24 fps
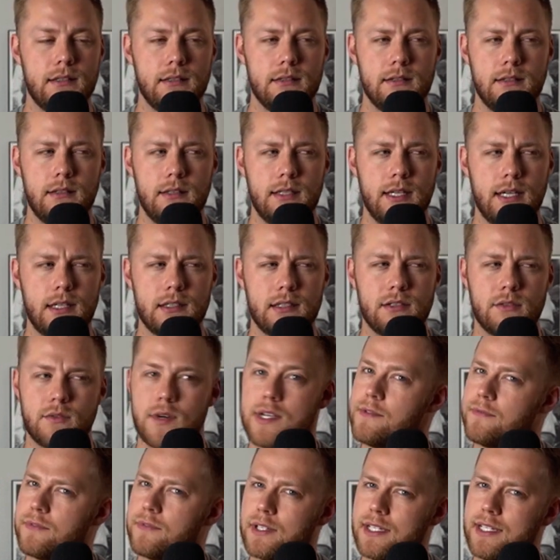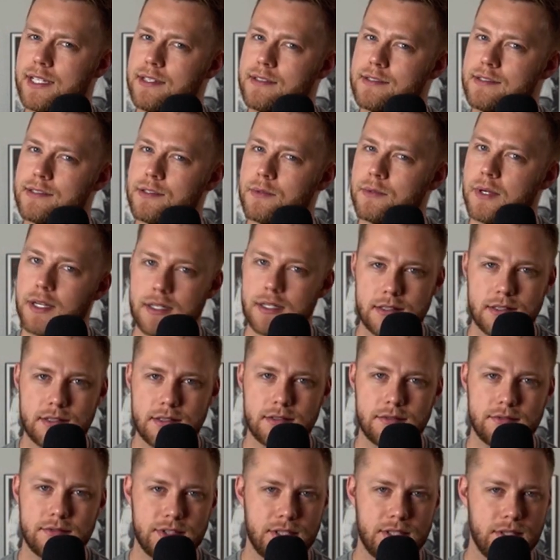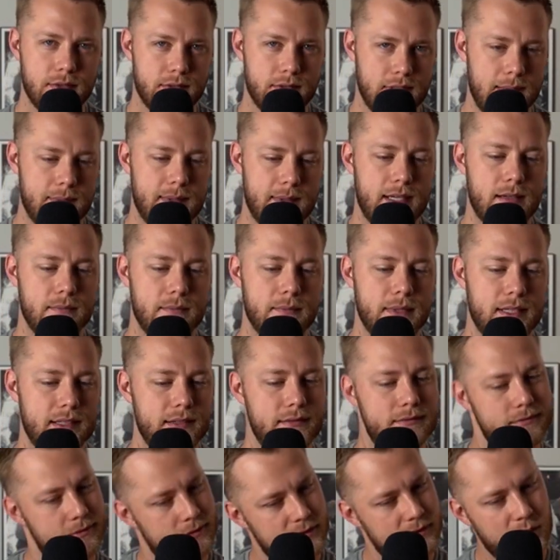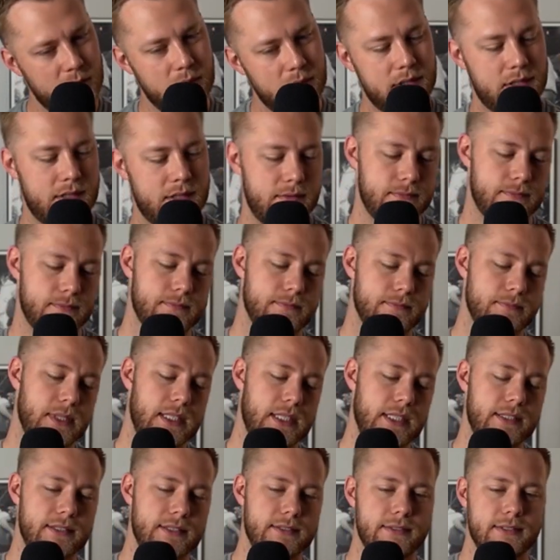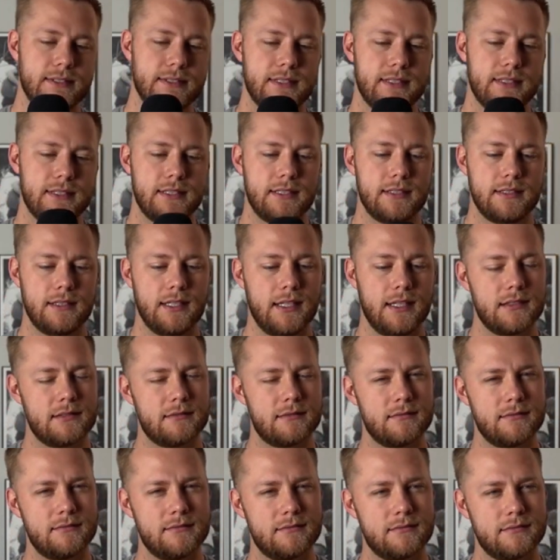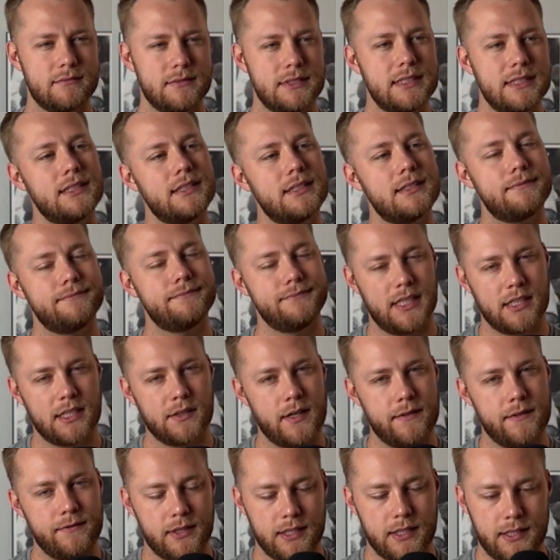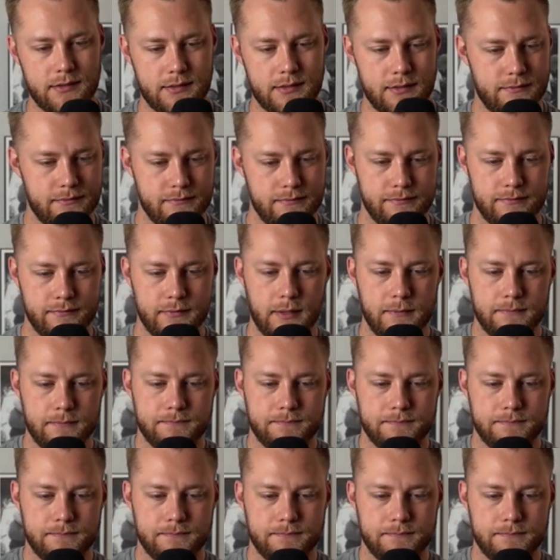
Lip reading: Not great for kids to watch, so keep that in mind, of course. But not great for kids. No.